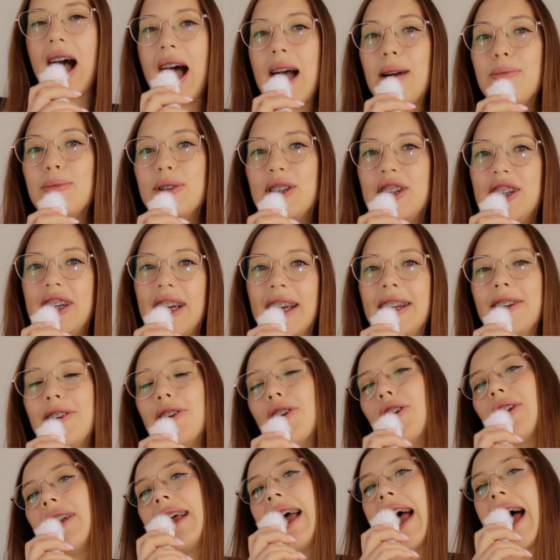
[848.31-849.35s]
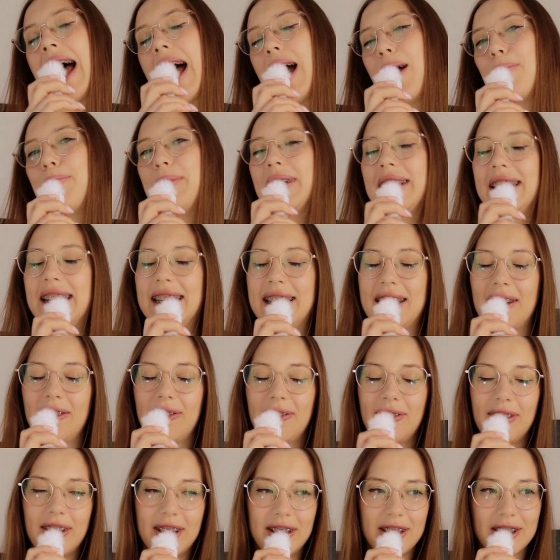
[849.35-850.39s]
I'm genuinely happy that I
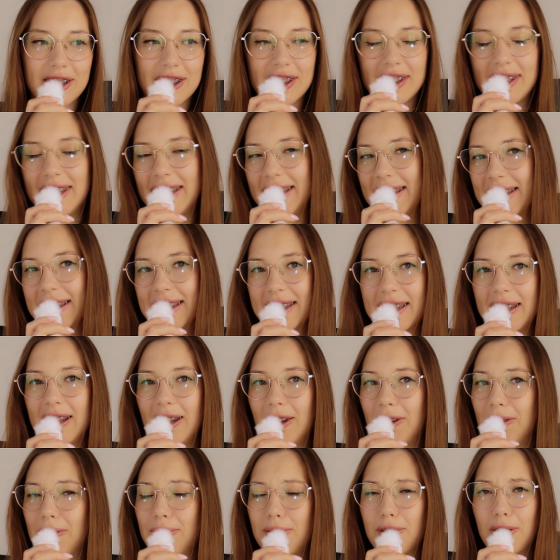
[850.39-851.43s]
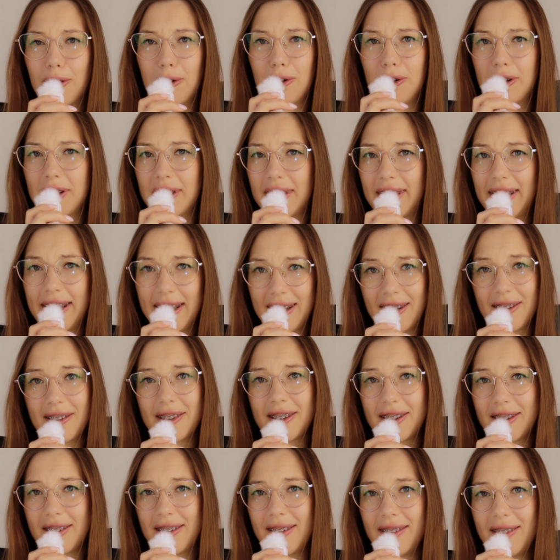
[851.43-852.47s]
finished this long forgotten
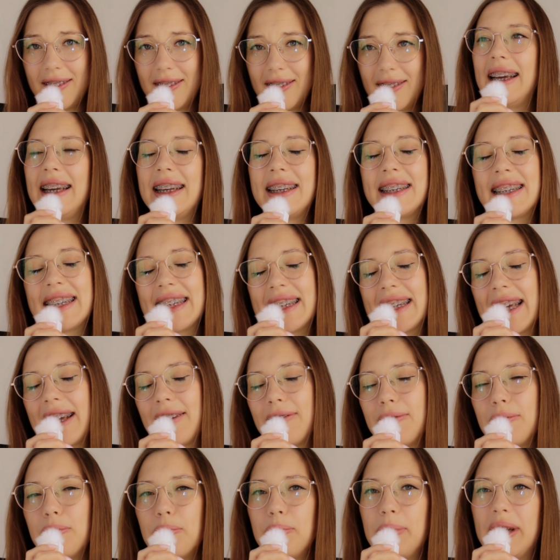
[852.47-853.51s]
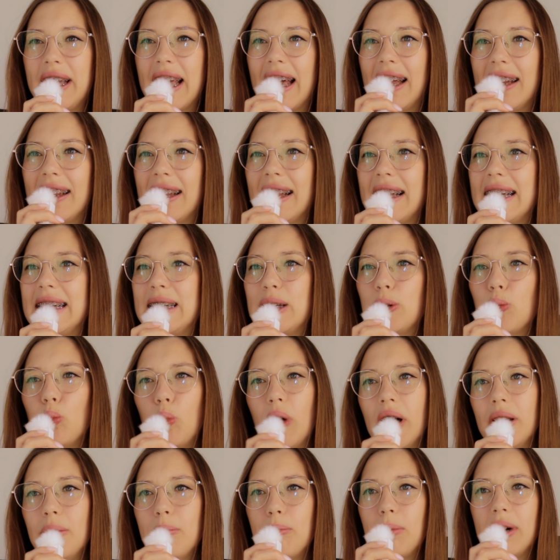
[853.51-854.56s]
character. It saved me at least
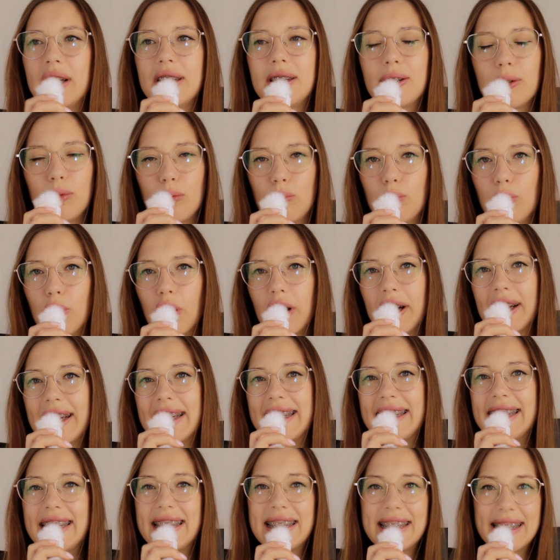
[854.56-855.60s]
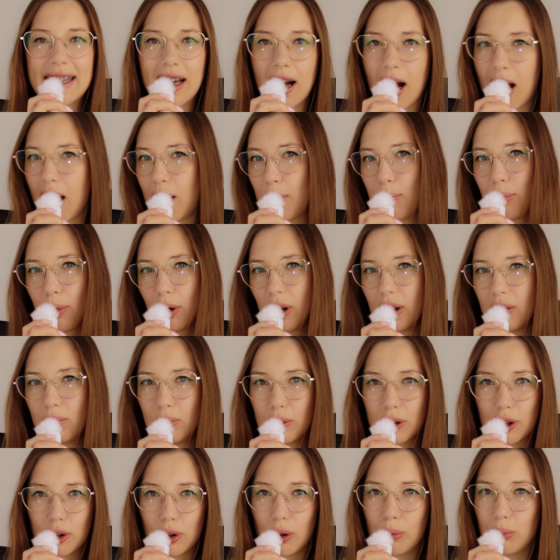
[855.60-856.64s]
1 month of work since the high poly
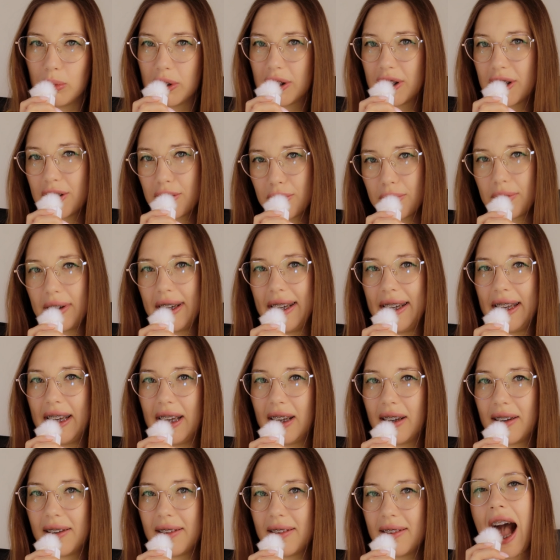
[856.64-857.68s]
was almost ready.